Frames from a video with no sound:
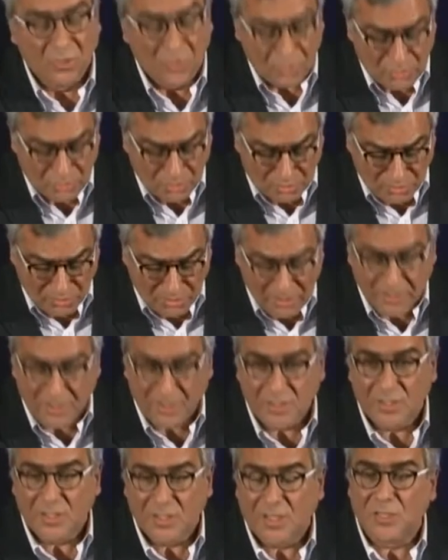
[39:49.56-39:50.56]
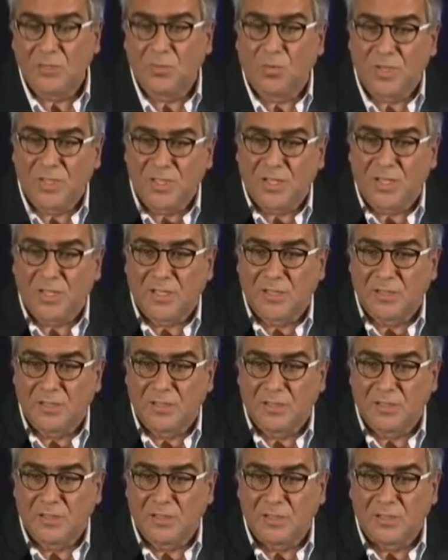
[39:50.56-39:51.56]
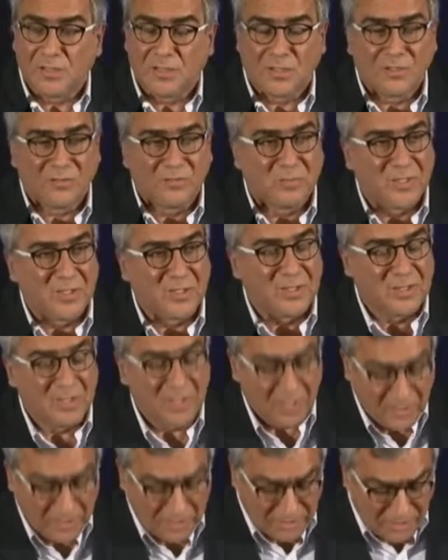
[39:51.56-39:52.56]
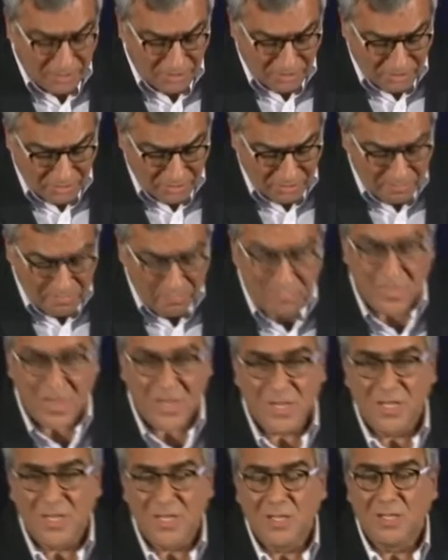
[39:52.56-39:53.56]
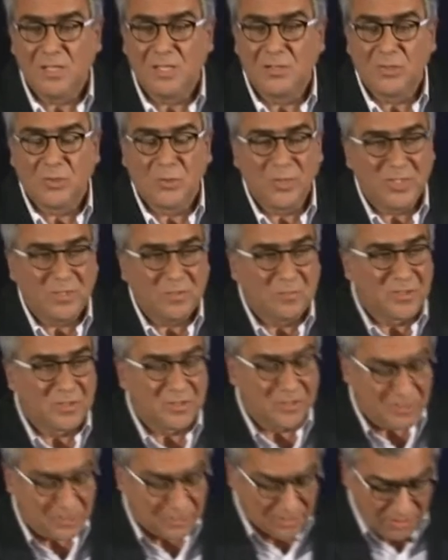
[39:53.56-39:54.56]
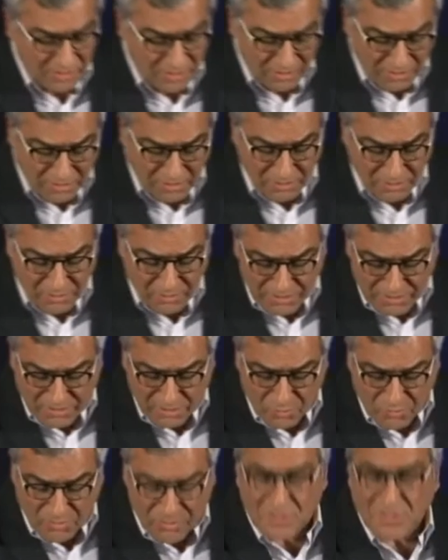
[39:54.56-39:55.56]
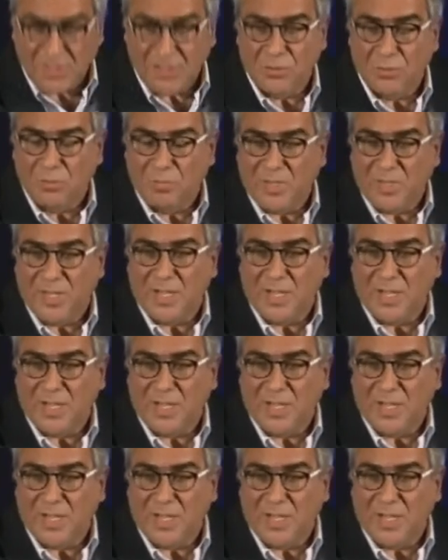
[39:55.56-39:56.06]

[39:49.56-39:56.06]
looked only at one kind of pill. There are many treatments. There is, as we said, the